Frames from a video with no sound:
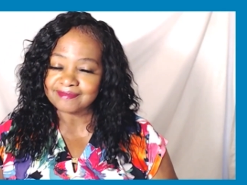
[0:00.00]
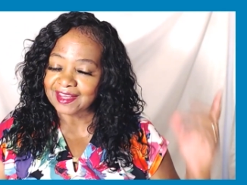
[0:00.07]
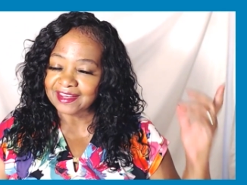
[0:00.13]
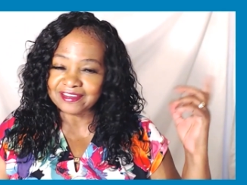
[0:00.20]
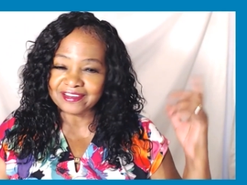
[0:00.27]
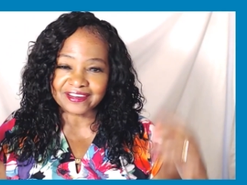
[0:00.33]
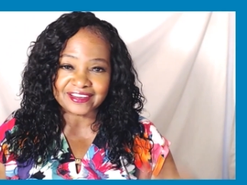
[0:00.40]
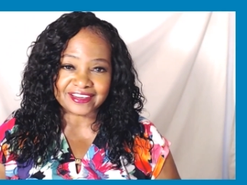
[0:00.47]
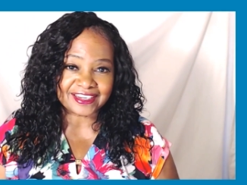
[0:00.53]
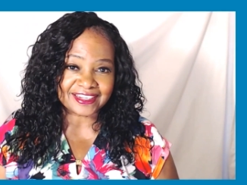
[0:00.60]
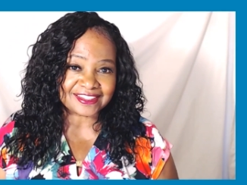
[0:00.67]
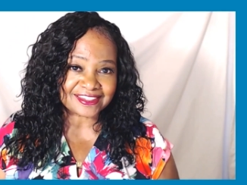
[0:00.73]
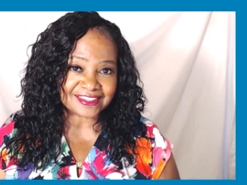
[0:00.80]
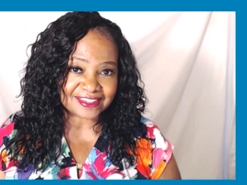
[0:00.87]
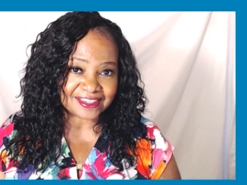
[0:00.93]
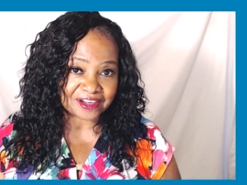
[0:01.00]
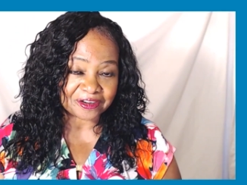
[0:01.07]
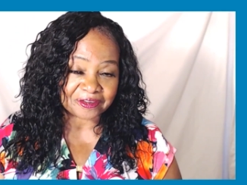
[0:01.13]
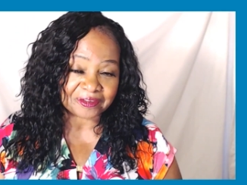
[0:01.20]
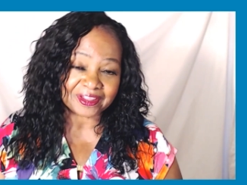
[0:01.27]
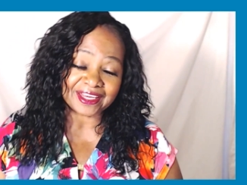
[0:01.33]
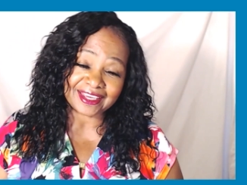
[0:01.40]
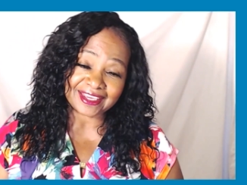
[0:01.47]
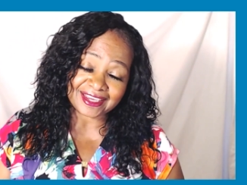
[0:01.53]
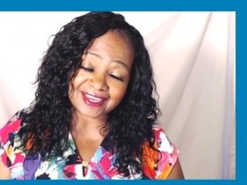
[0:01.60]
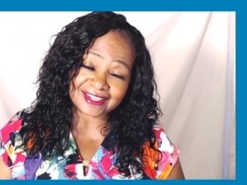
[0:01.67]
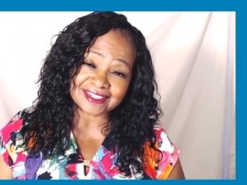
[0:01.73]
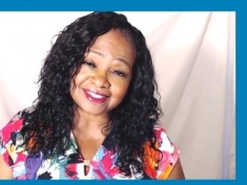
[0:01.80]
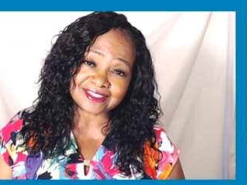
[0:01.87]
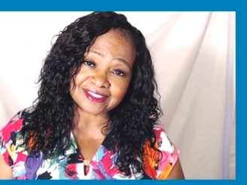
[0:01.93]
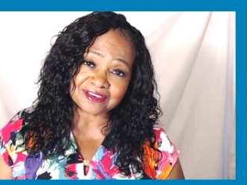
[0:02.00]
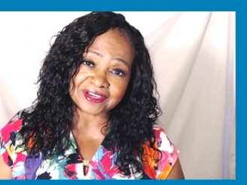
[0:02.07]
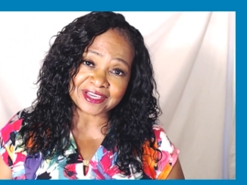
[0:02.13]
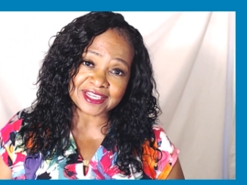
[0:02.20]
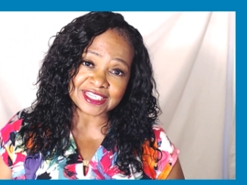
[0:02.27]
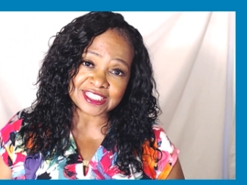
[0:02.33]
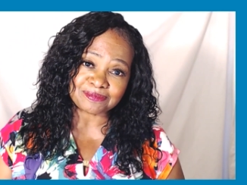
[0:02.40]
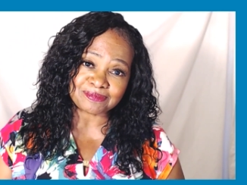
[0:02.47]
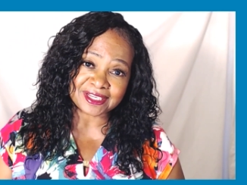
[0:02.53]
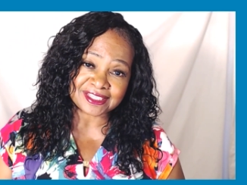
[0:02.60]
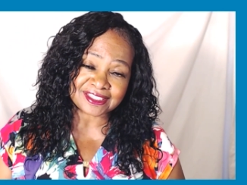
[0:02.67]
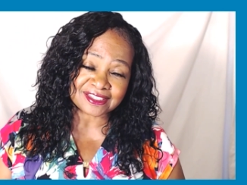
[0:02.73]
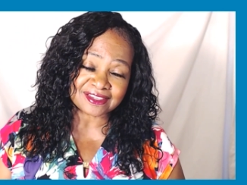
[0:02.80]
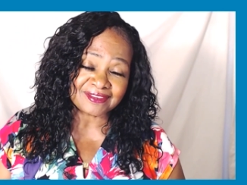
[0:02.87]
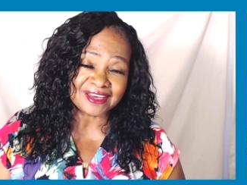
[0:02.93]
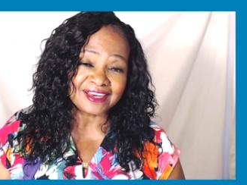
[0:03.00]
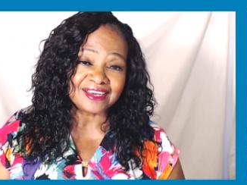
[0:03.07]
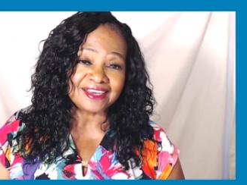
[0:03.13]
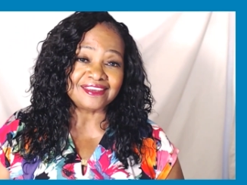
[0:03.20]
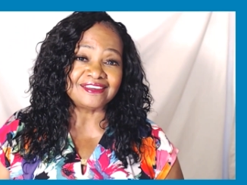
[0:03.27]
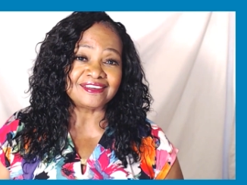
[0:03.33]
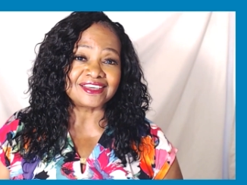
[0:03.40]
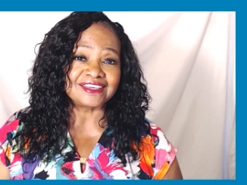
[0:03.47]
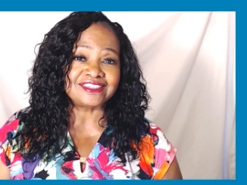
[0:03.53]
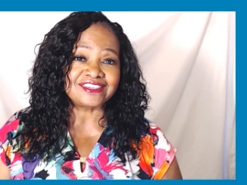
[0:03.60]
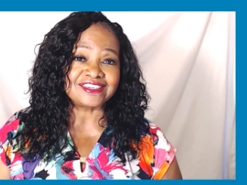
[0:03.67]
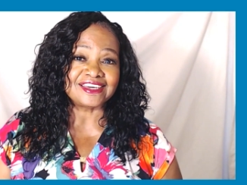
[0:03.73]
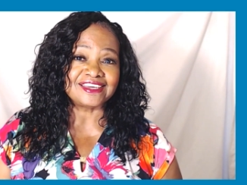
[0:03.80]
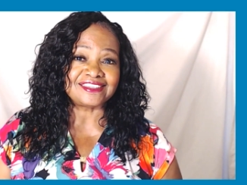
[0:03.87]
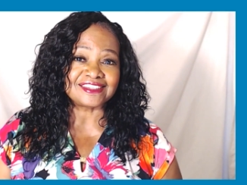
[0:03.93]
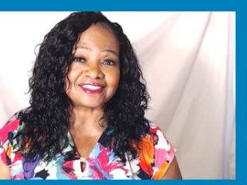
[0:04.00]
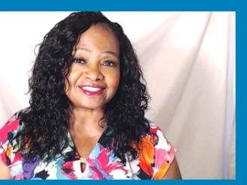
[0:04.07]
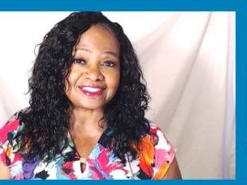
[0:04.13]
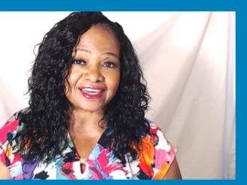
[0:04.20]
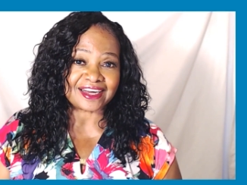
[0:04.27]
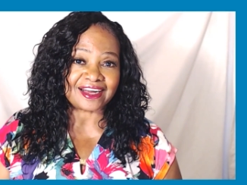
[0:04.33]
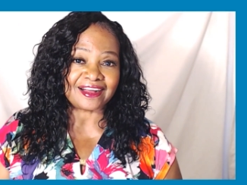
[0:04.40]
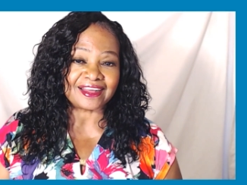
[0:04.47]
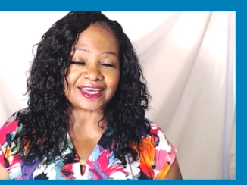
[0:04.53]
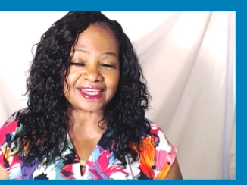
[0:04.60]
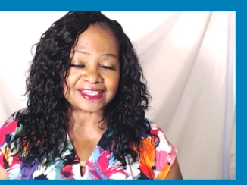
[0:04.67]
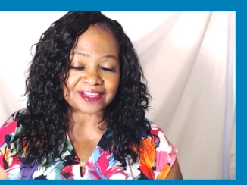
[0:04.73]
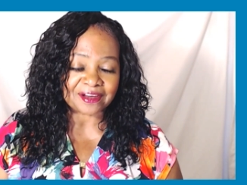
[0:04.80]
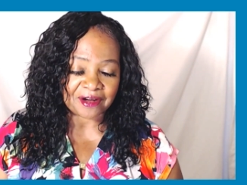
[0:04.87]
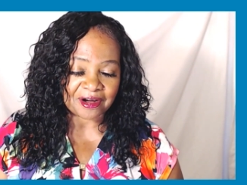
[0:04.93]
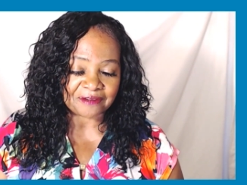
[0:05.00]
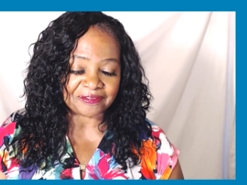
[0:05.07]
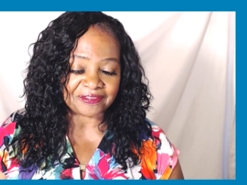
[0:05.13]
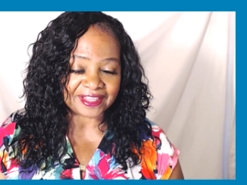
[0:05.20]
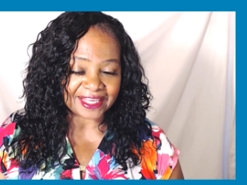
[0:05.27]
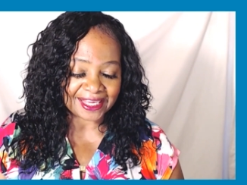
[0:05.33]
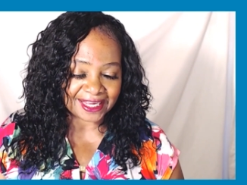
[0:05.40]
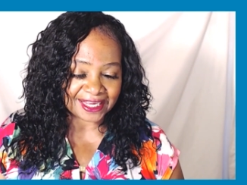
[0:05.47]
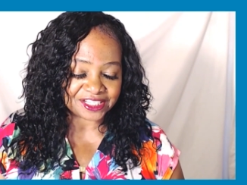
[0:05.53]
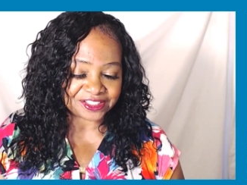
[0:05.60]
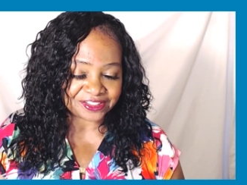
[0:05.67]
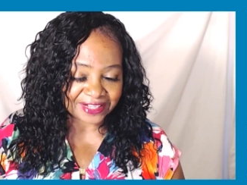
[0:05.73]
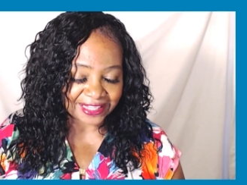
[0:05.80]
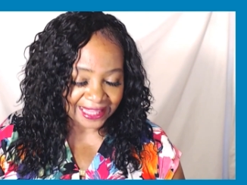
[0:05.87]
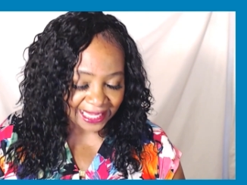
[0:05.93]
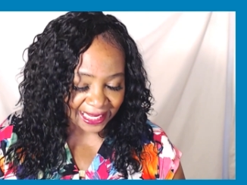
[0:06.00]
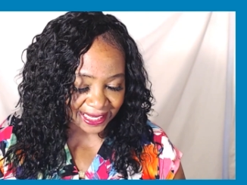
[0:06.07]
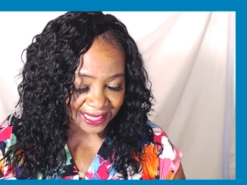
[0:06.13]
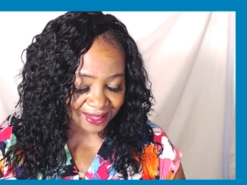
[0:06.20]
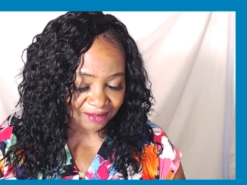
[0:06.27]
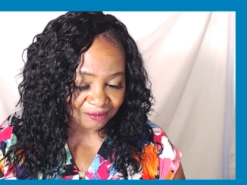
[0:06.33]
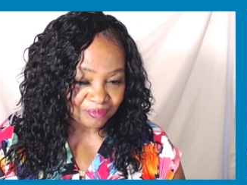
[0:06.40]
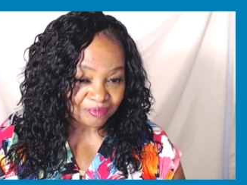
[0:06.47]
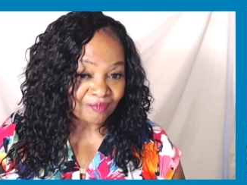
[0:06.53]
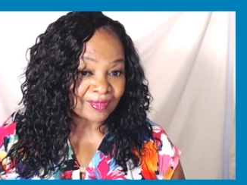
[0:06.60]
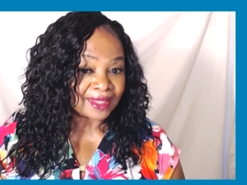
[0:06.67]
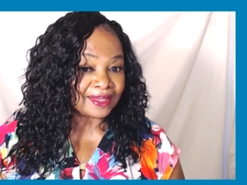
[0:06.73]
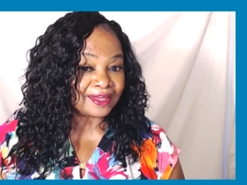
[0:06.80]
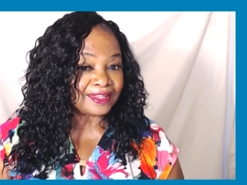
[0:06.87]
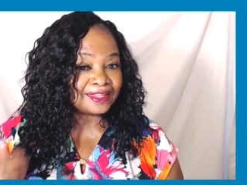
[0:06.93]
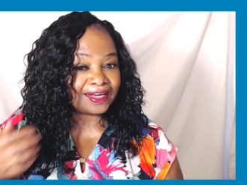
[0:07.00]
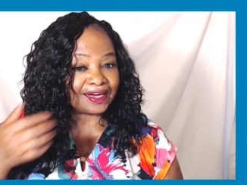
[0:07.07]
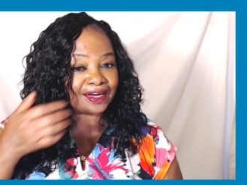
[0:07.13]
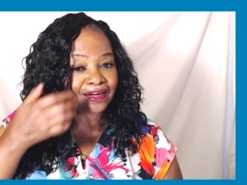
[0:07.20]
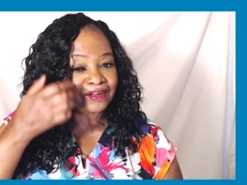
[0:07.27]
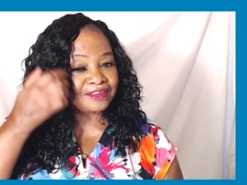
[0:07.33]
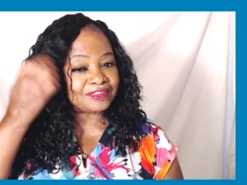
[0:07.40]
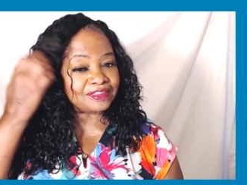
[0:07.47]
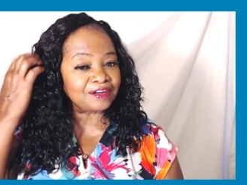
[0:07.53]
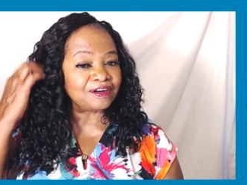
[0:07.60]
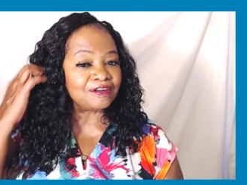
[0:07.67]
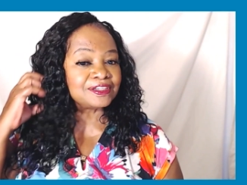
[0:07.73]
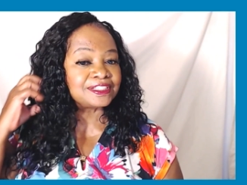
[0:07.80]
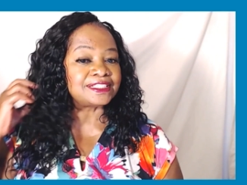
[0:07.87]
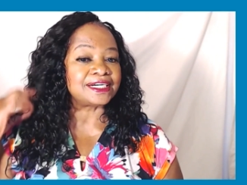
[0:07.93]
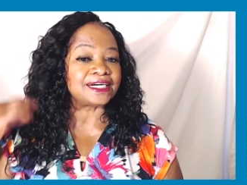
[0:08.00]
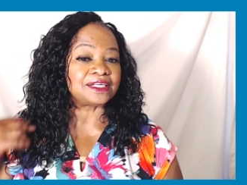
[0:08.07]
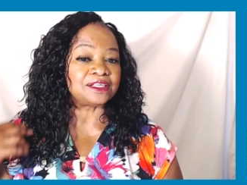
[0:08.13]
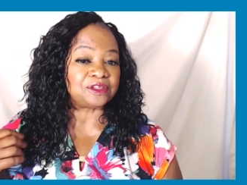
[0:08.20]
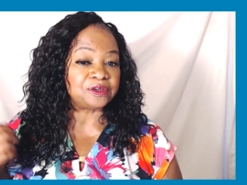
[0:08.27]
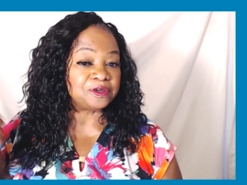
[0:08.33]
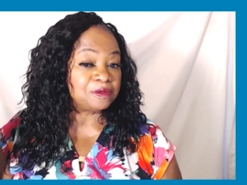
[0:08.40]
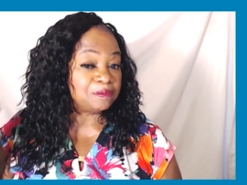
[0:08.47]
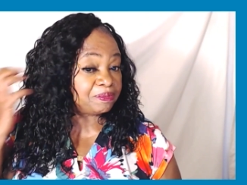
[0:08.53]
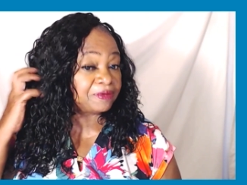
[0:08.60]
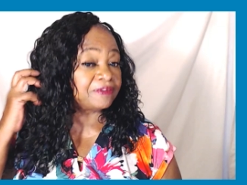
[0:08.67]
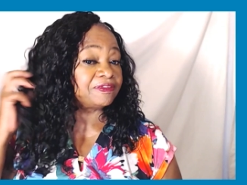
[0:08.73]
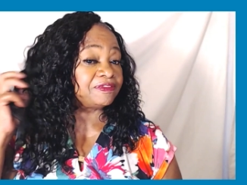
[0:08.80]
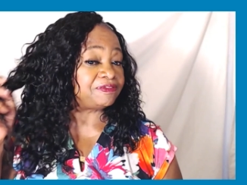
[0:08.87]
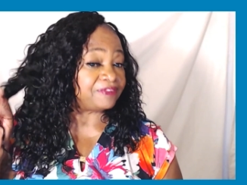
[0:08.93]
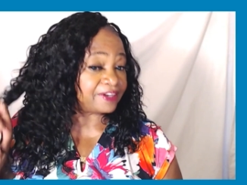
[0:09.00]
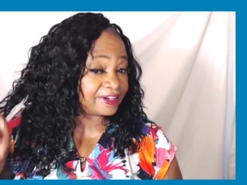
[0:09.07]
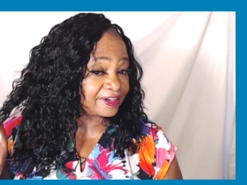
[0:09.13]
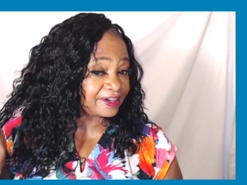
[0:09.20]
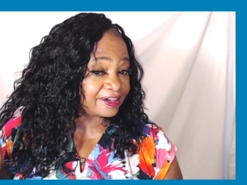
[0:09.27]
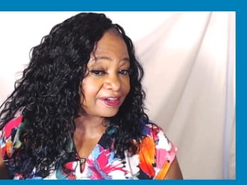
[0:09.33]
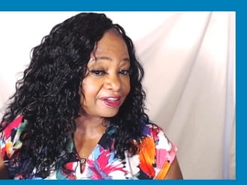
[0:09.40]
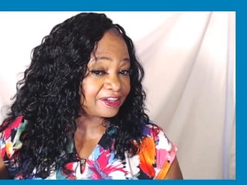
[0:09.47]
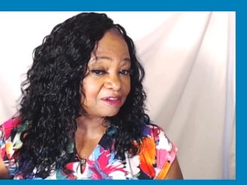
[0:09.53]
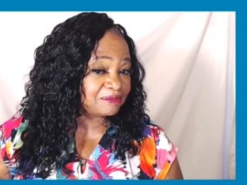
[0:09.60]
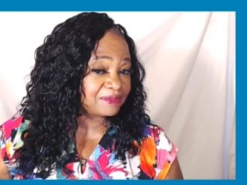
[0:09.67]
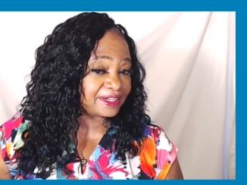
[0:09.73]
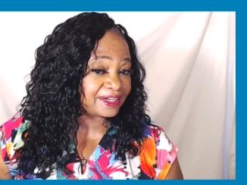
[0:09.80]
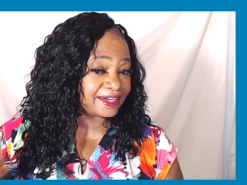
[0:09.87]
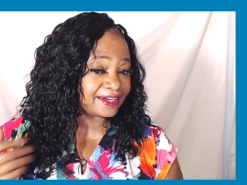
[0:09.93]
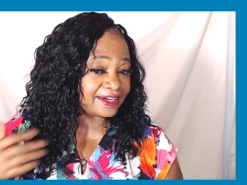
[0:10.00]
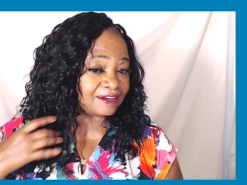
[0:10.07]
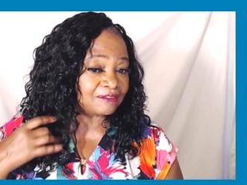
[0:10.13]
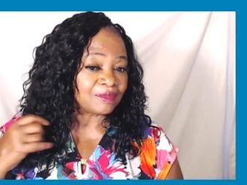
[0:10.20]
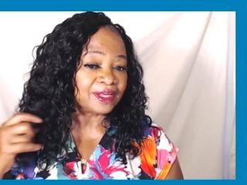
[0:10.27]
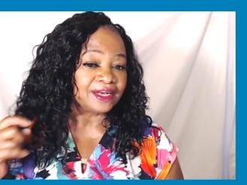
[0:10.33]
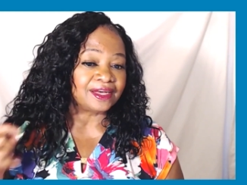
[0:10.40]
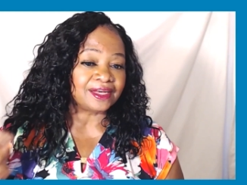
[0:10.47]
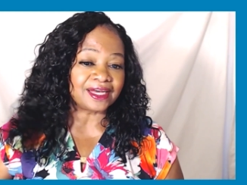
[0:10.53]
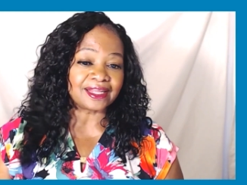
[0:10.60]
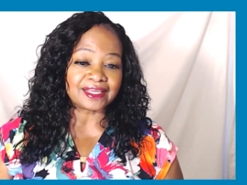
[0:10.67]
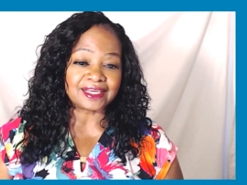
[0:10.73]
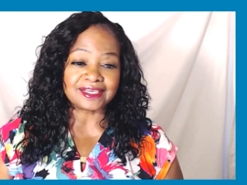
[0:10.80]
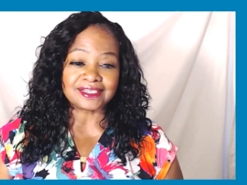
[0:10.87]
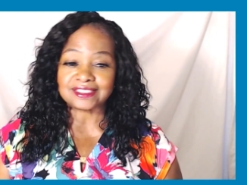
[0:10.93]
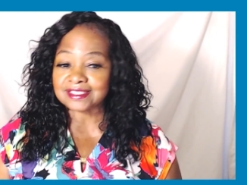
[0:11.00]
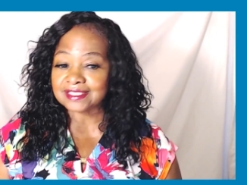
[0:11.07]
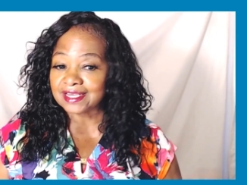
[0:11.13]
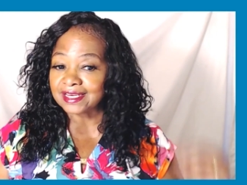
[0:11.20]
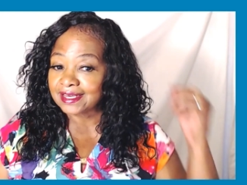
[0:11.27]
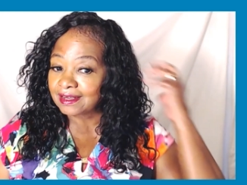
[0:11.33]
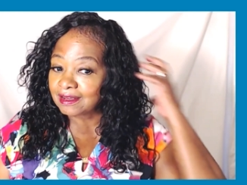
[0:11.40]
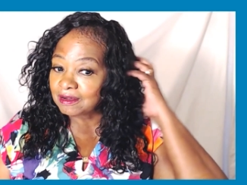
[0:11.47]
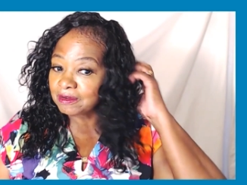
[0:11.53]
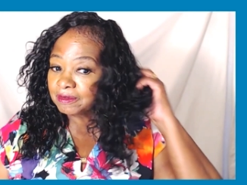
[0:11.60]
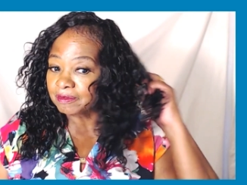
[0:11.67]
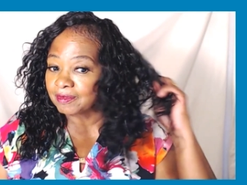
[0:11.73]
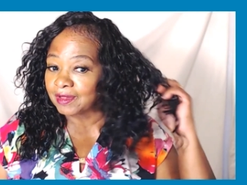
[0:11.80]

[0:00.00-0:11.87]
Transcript: you're good to go. And it's so inexpensive, you can change your style as often as you like. Now, those that do prefer human hair, at least now,